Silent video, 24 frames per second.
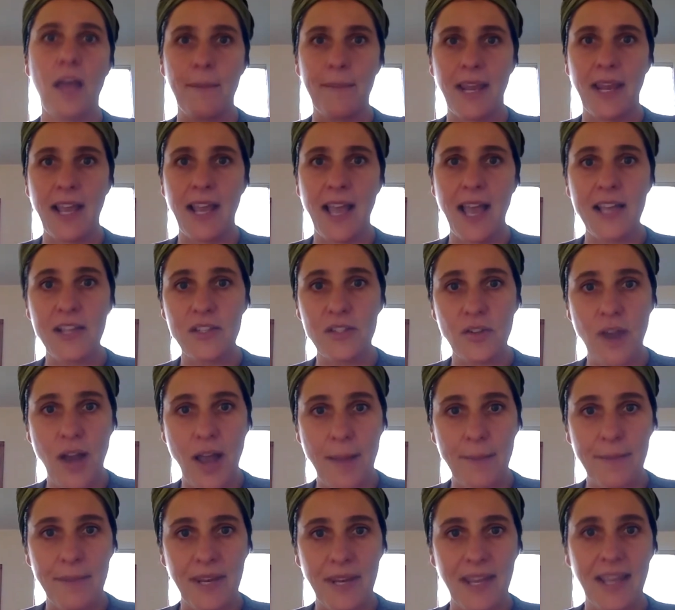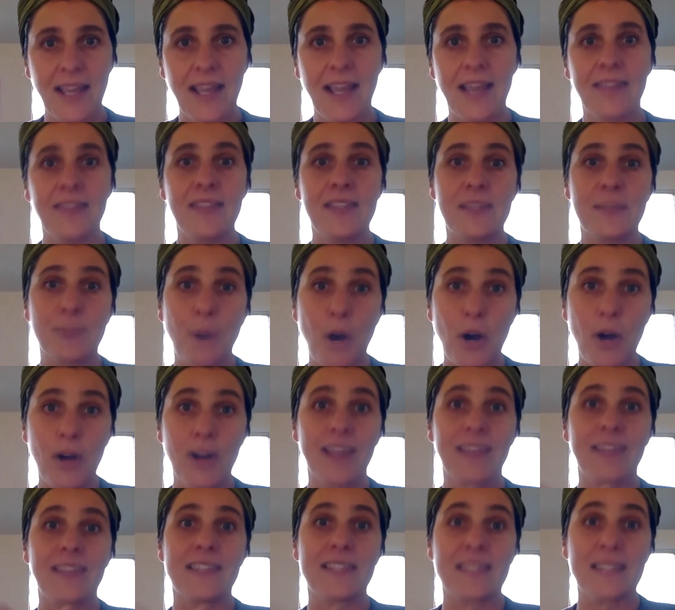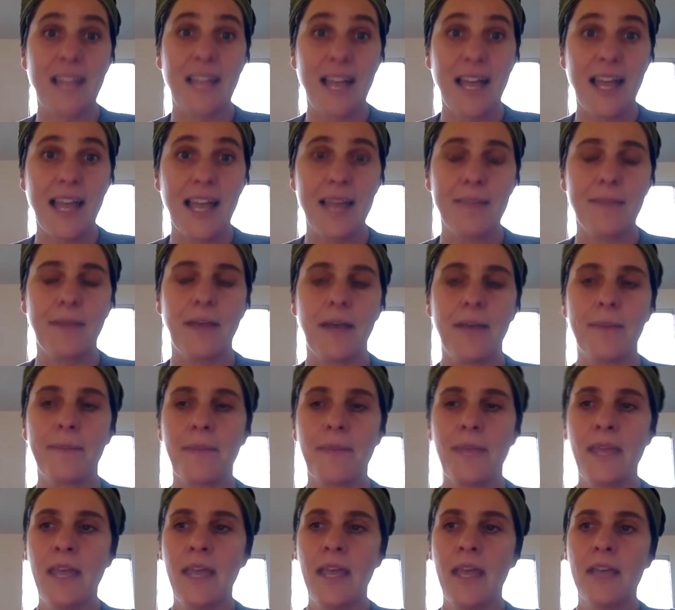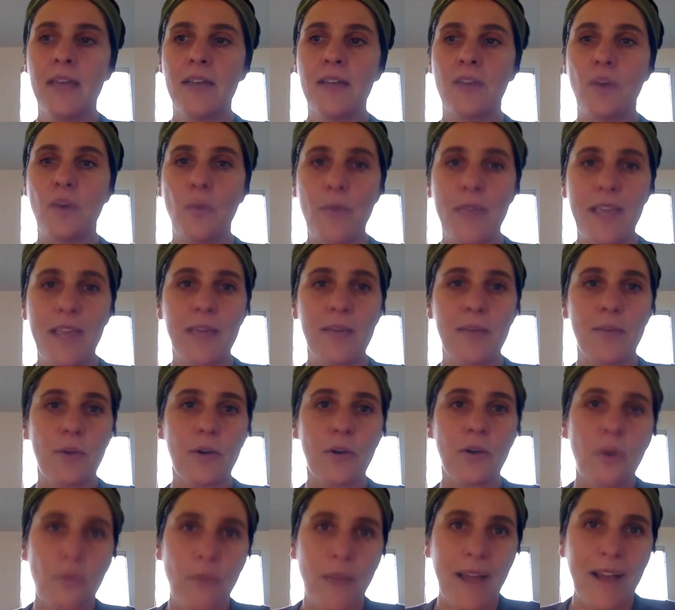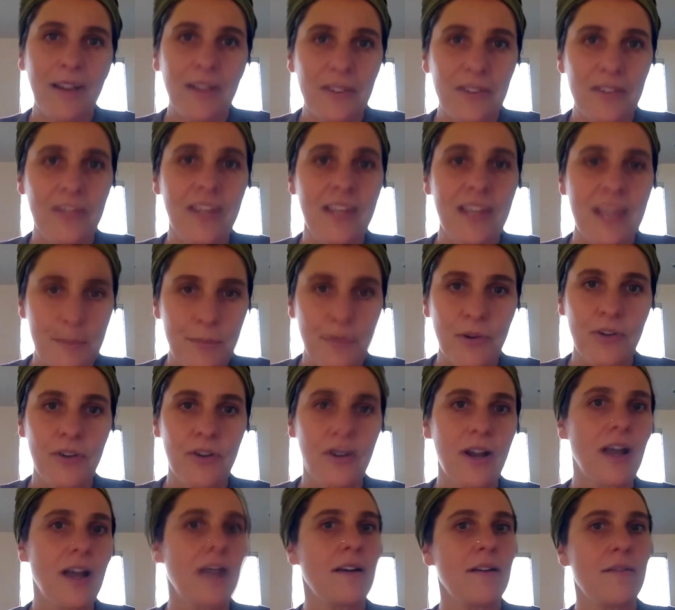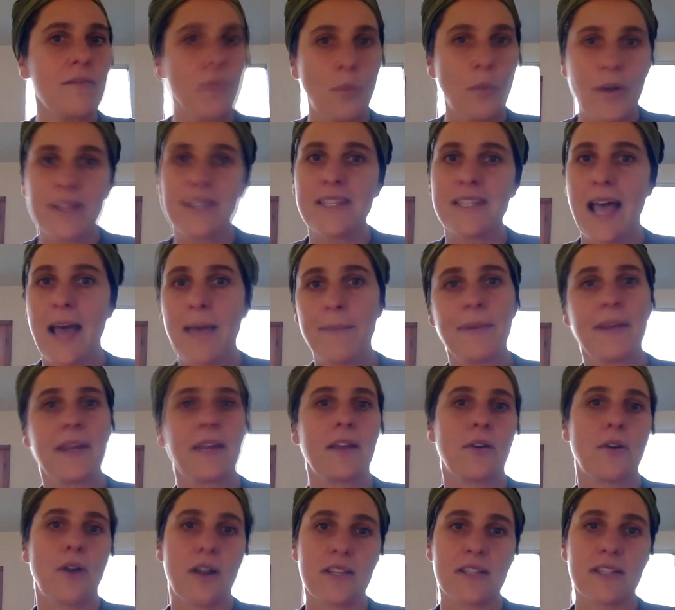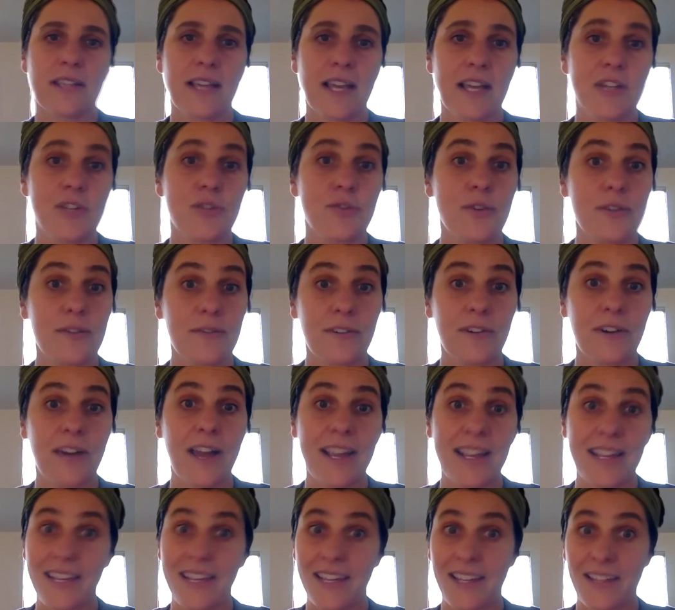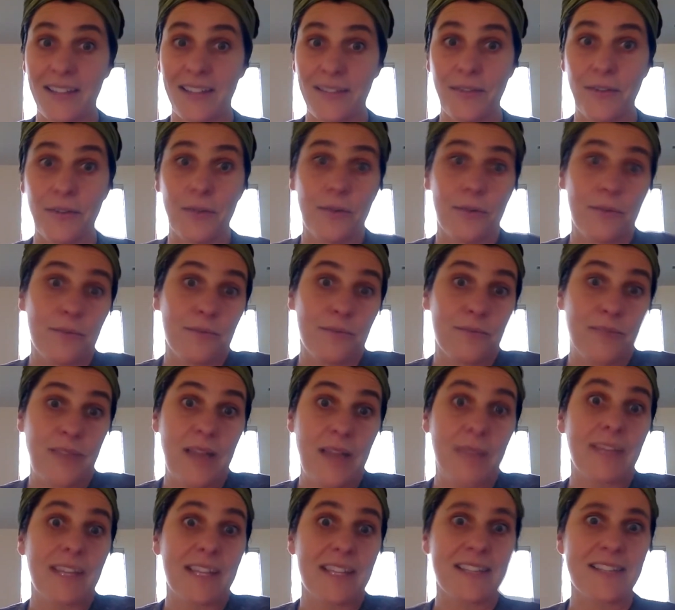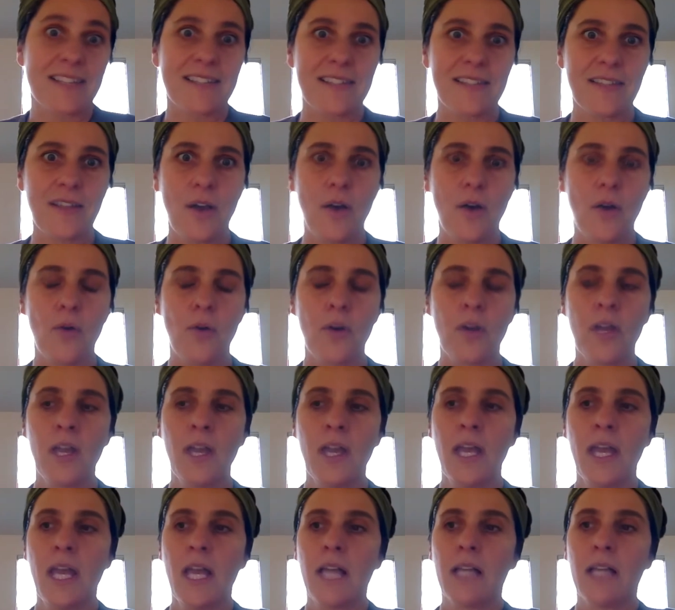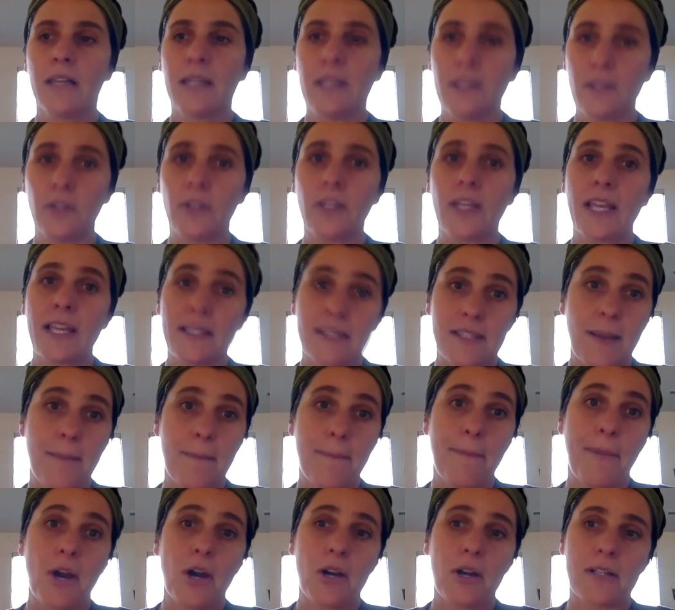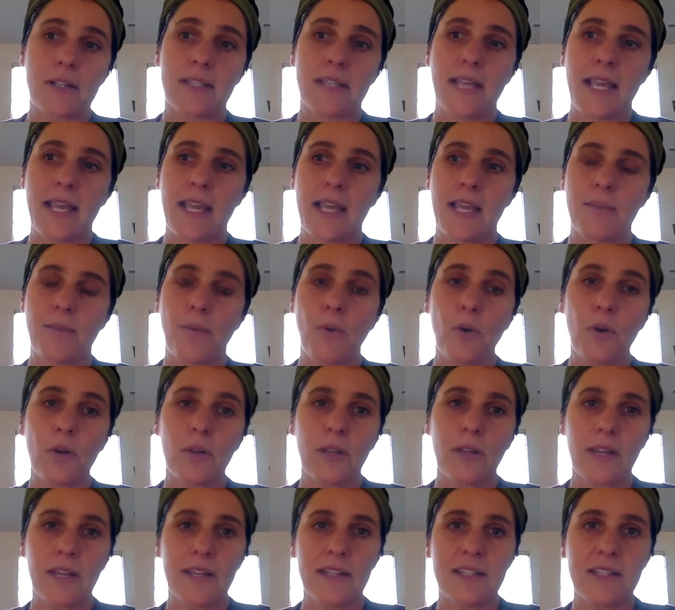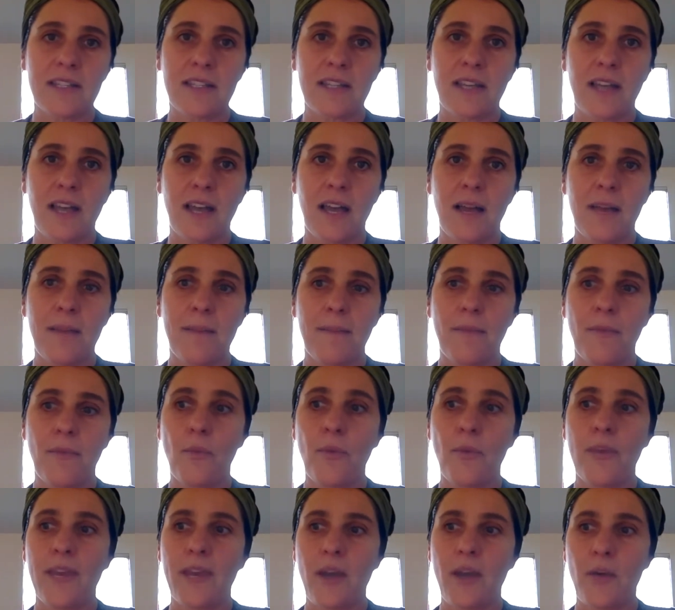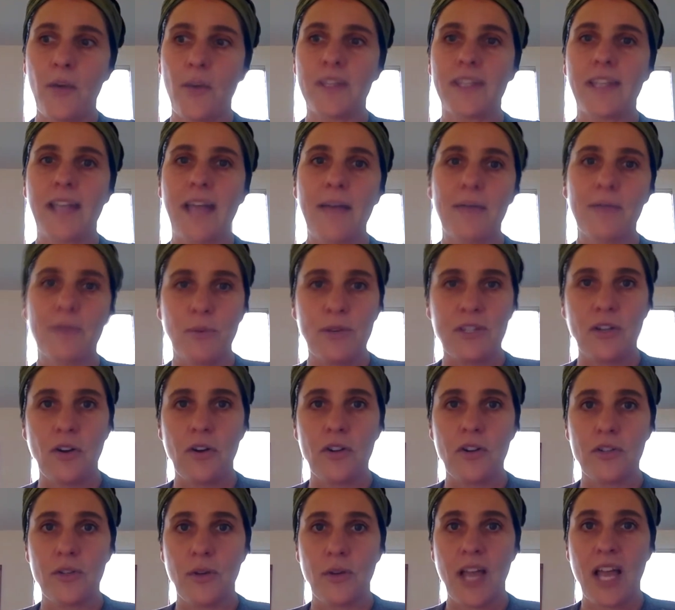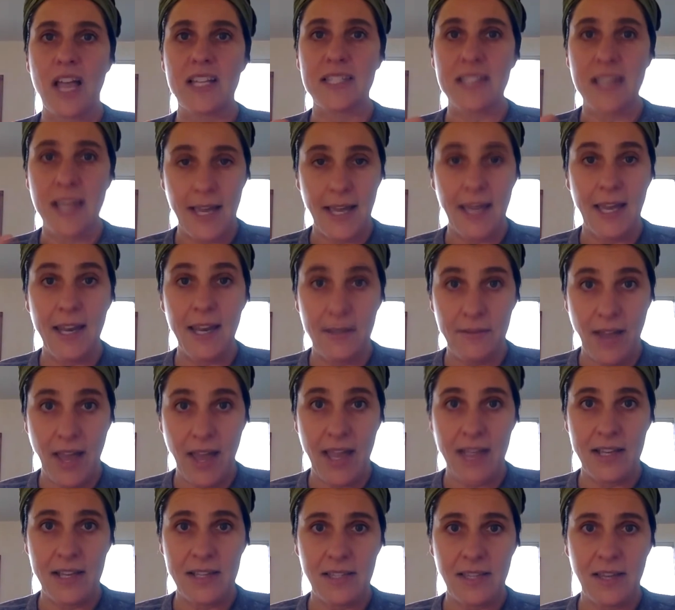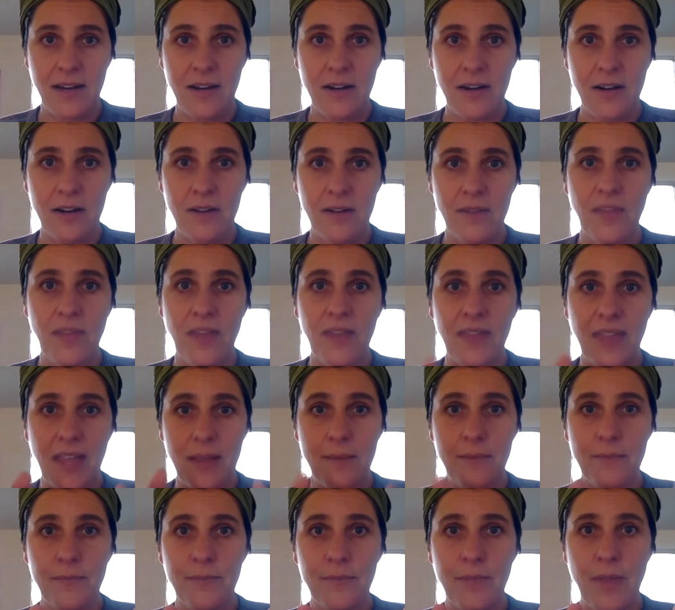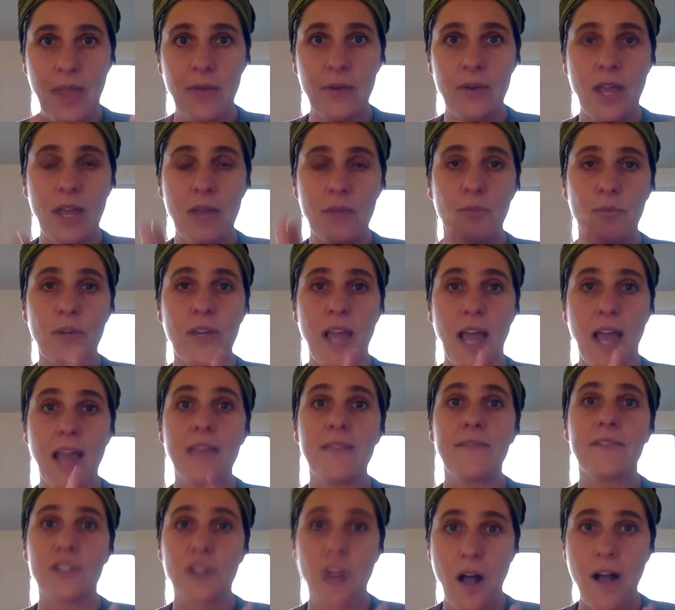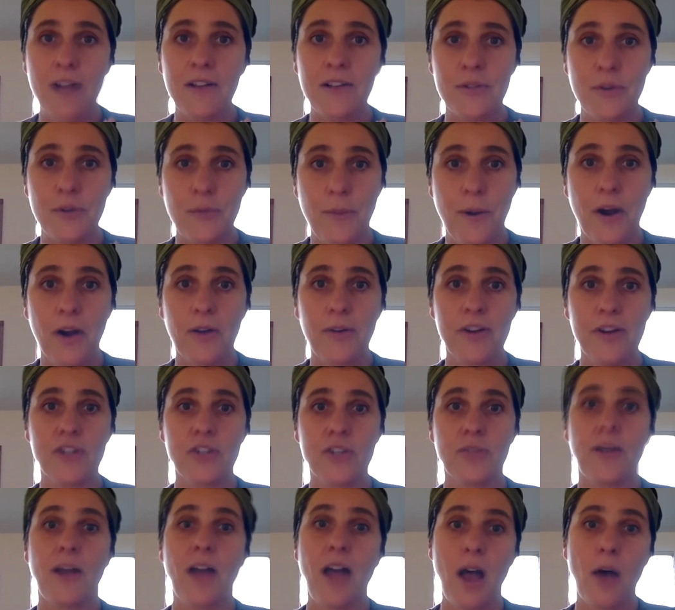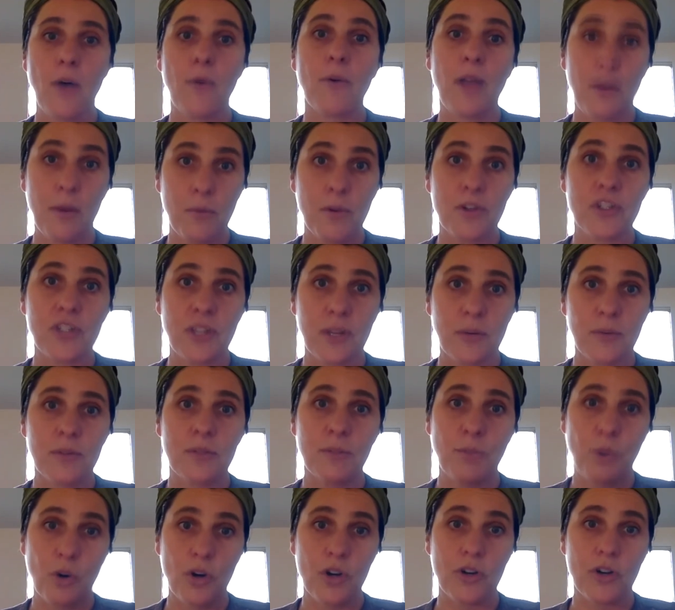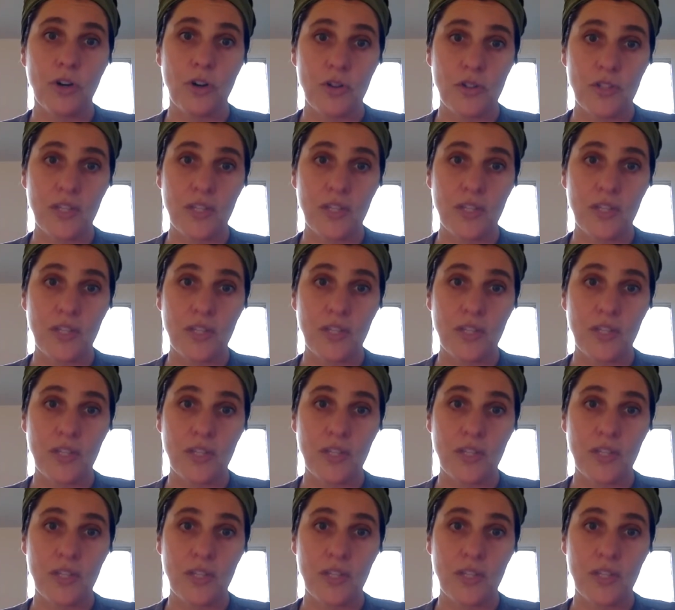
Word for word: how many hikes are happening in this park at this time. Um, so we can we're a record keeper of what's happening across the country for hiking for families. So oh, literally in some parks, like in Portland, um, we noticed after we started doing a ton of hikes there that they and and we I even talked to a park ranger about how we, I wish there was more